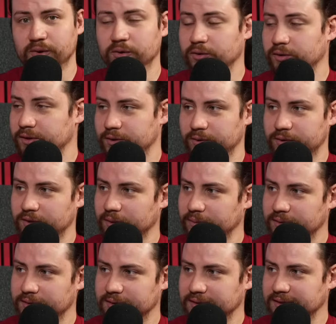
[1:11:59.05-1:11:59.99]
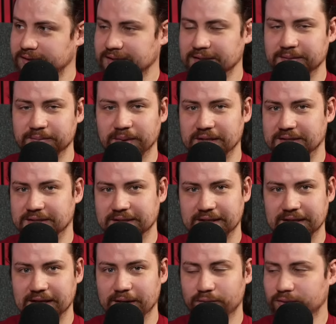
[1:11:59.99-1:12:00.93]
all knew this was coming. It's in
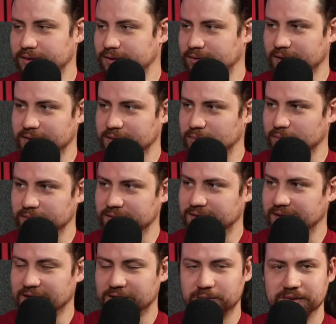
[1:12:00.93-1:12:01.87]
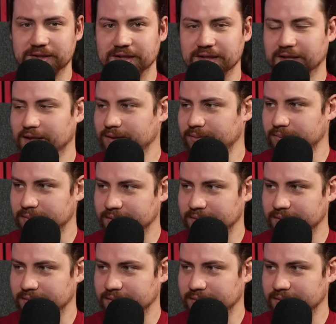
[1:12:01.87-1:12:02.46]
basically every transport detachment in the game.